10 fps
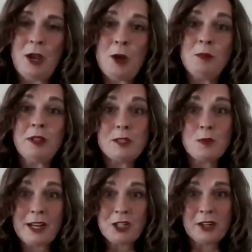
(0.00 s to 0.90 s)
Please
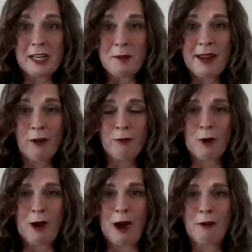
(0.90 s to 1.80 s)
watch your email
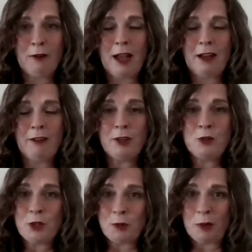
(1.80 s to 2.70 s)
for our
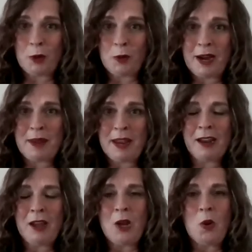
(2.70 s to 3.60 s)
future
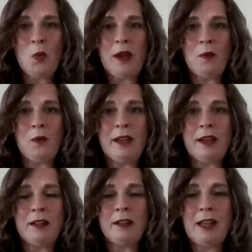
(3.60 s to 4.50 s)
programming. We
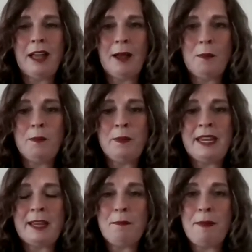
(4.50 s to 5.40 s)
will
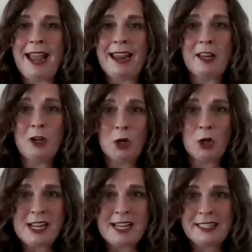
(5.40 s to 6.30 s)
begin back in
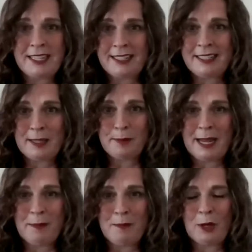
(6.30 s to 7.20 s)
earnest in
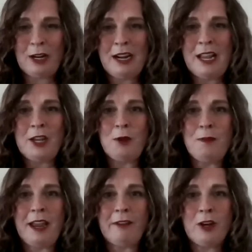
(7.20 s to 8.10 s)
September. You
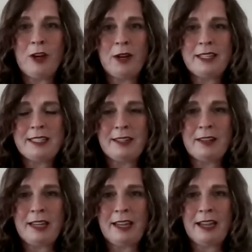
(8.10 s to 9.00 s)
may have noticed in
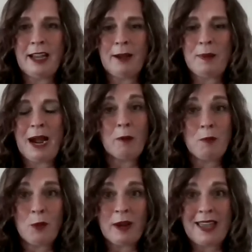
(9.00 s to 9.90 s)
the
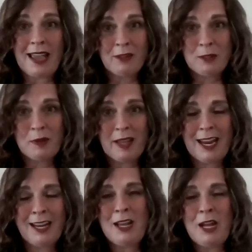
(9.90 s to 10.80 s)
PowerPoint that was
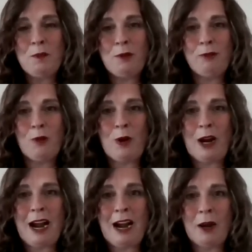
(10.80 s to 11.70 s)
played before
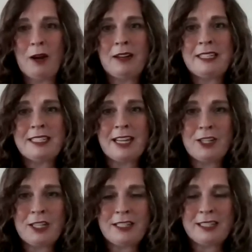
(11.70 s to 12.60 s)
our
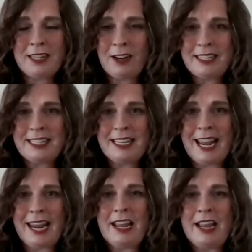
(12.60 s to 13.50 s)
discussion started
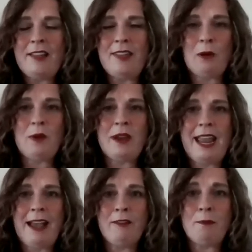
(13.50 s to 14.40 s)
today that we
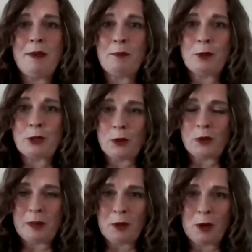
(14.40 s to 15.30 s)
have a members
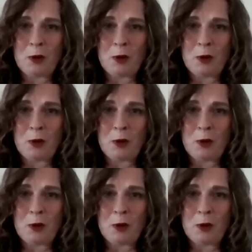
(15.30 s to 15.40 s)
only program